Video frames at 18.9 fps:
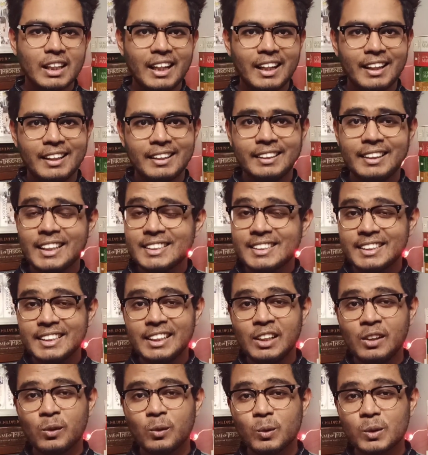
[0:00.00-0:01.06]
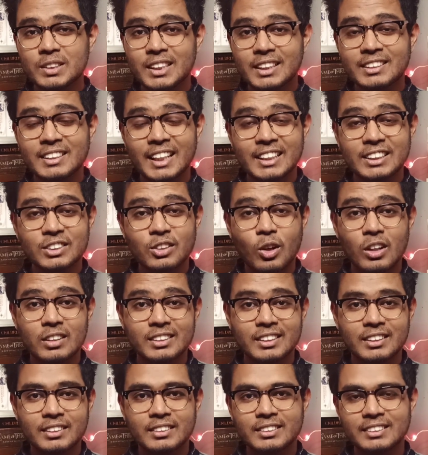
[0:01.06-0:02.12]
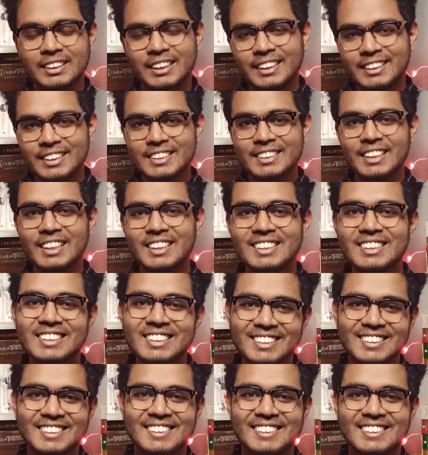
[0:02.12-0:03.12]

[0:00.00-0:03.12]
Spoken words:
And let's see who is the 6th author in this list.